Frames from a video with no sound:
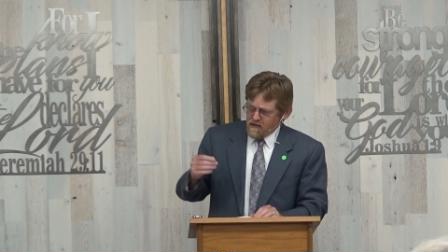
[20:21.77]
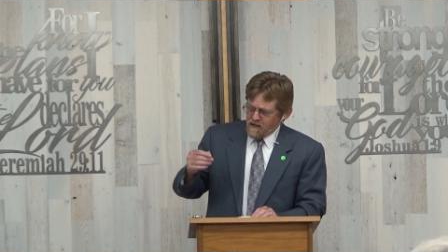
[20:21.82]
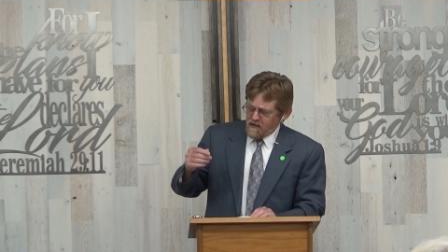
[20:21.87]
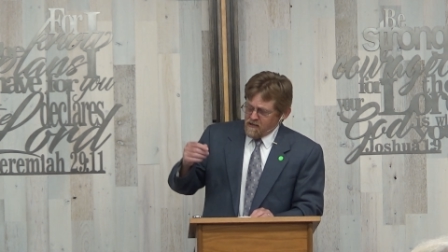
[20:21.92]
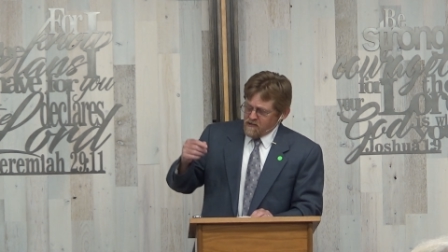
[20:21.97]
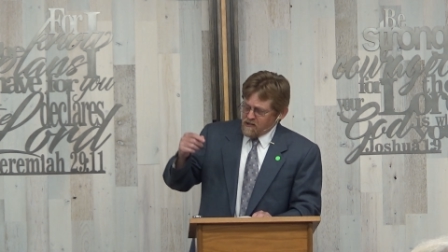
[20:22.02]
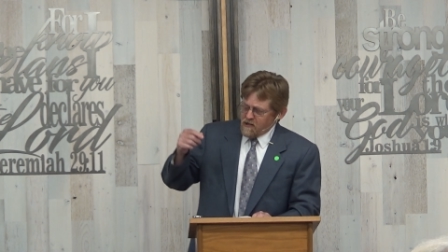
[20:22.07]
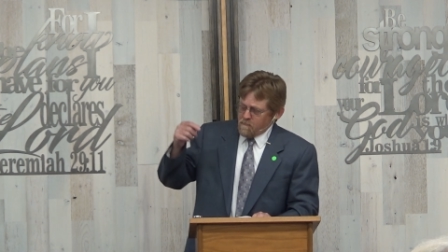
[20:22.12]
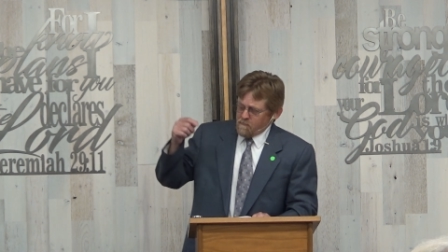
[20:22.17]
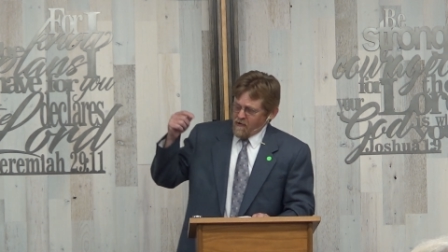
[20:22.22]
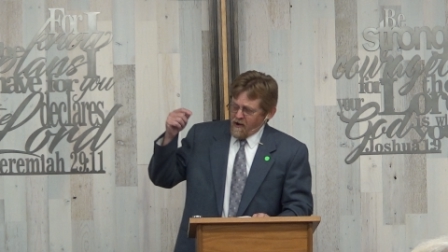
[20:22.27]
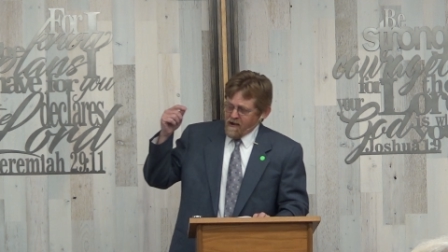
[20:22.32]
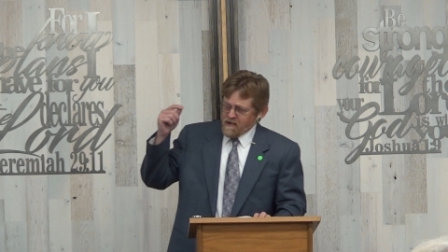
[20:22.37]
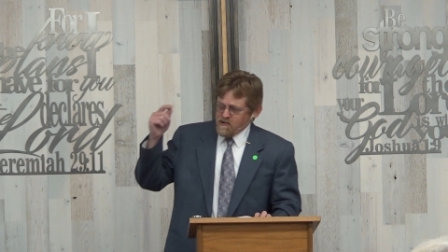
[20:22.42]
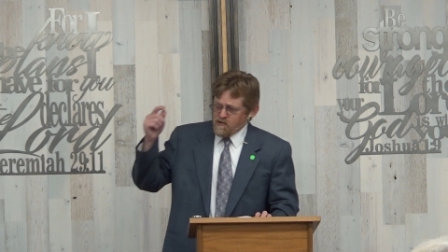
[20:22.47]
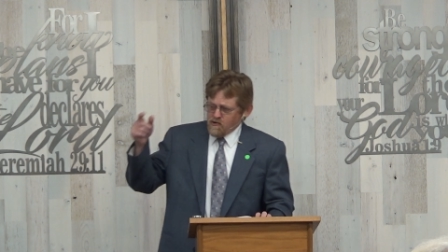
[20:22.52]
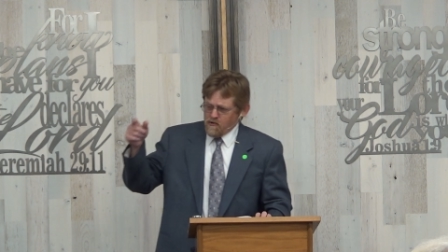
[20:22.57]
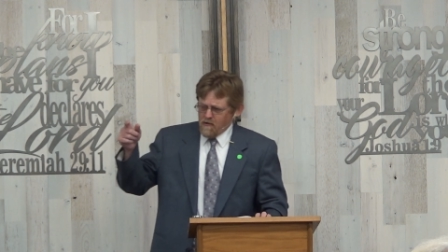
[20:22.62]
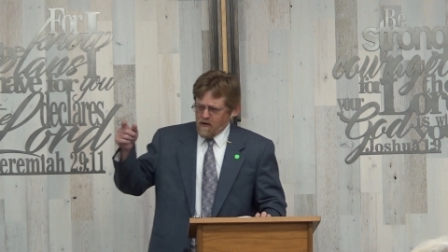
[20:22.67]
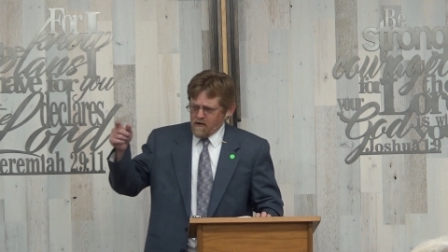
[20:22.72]
is it
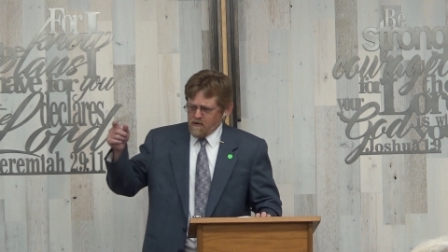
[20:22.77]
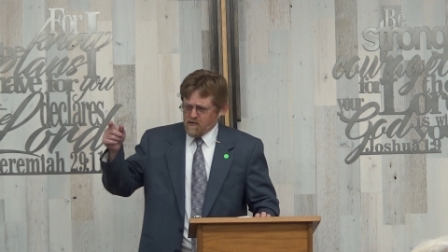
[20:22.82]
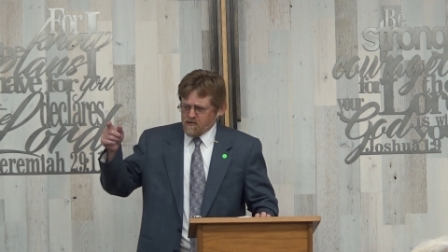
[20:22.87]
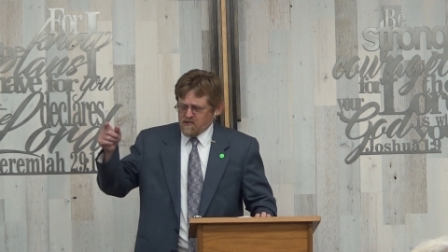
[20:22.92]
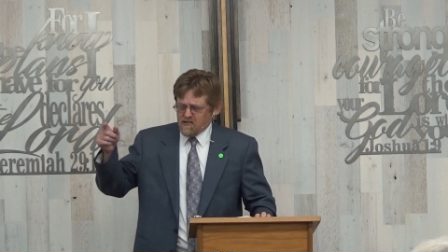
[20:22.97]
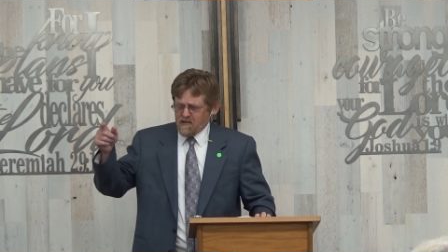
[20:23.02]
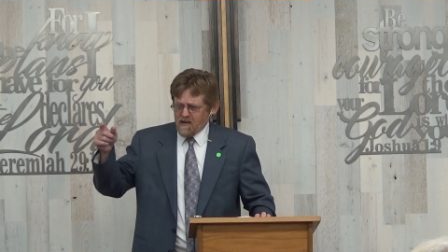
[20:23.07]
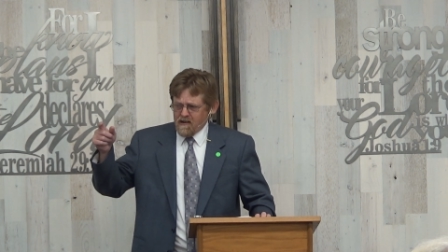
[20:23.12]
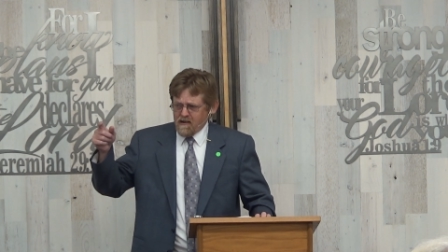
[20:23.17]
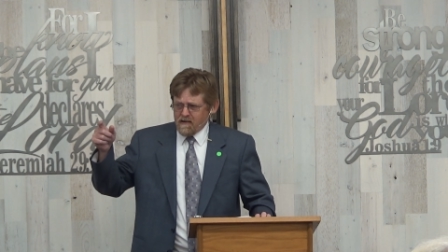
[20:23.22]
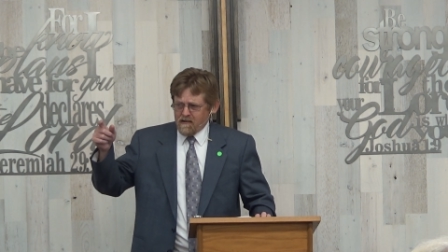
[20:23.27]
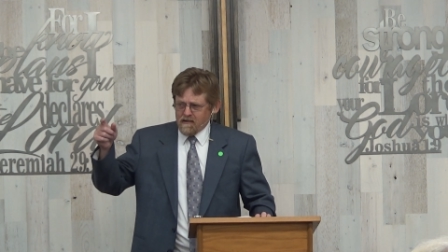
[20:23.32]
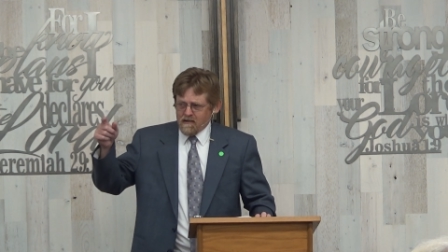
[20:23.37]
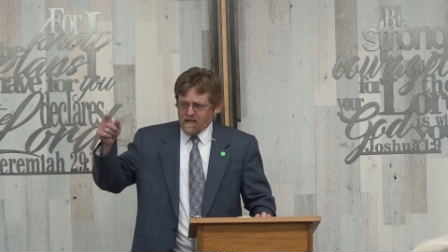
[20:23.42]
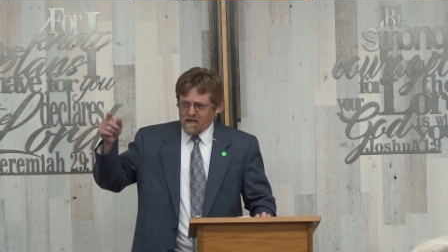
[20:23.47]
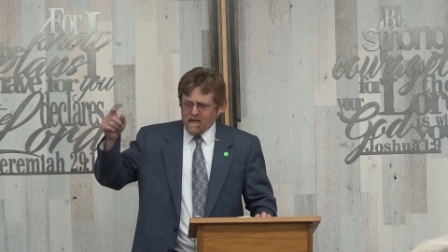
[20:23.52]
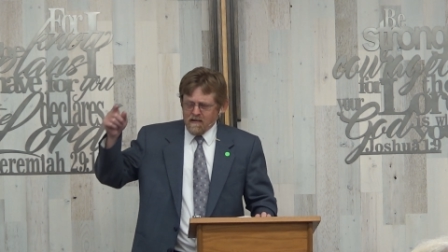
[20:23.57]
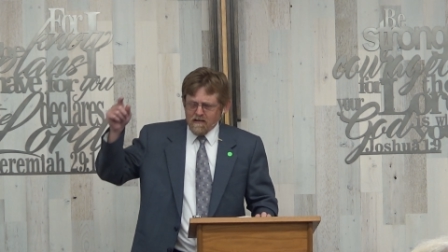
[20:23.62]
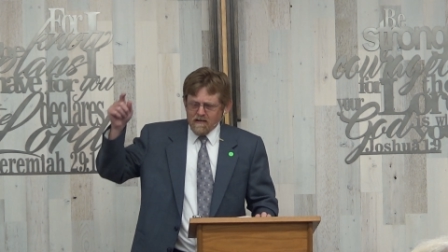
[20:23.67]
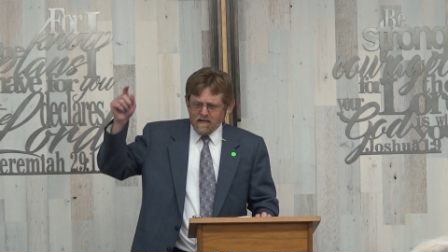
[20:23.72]
by your
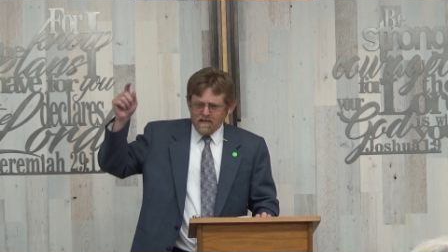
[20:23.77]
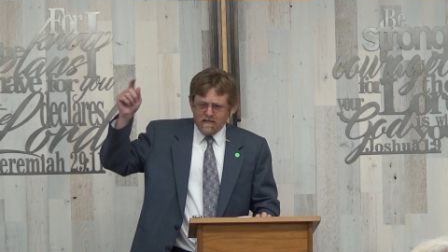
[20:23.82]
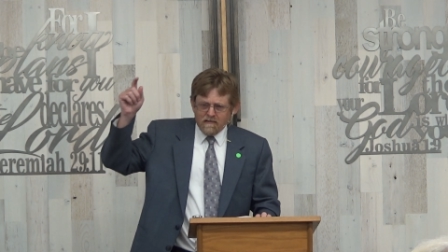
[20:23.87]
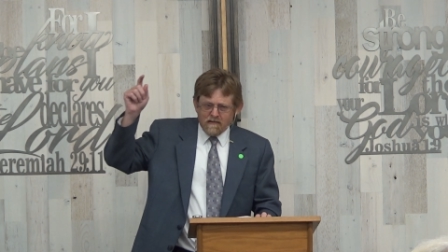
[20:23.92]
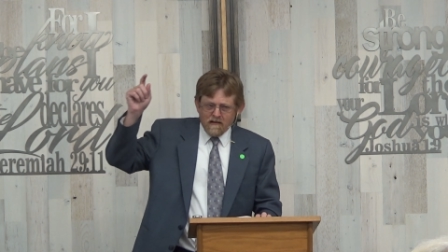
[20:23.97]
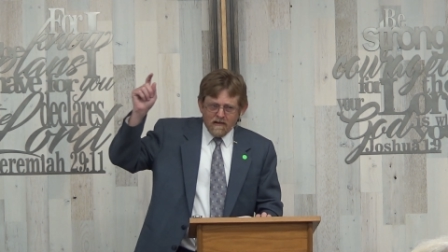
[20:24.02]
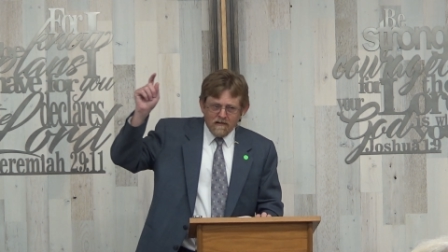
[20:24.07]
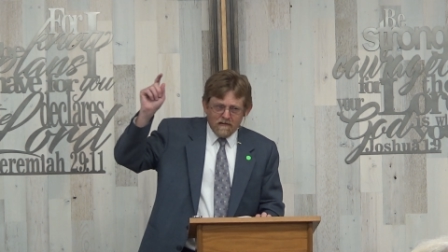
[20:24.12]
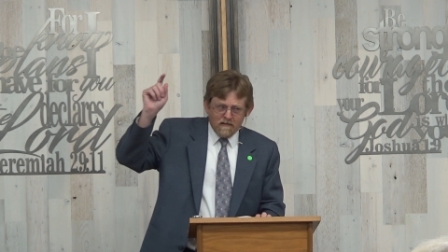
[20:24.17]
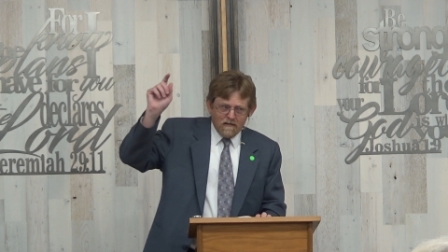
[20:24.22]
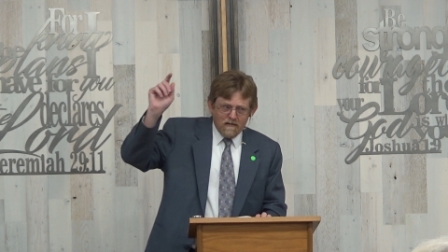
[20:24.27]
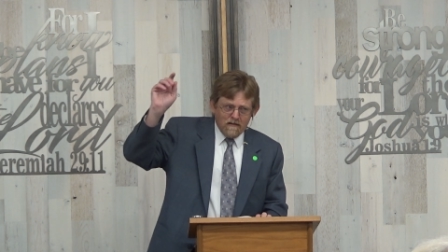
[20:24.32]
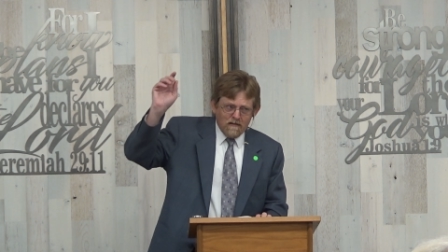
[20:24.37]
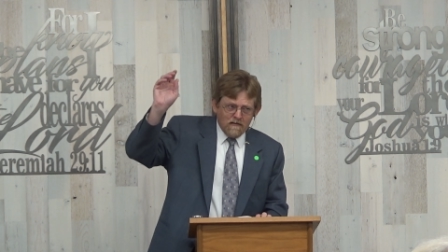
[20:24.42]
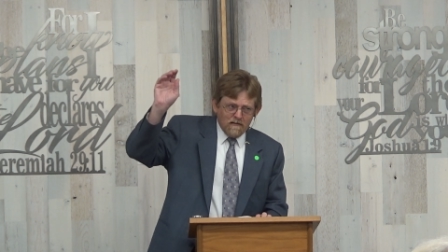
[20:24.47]
understanding that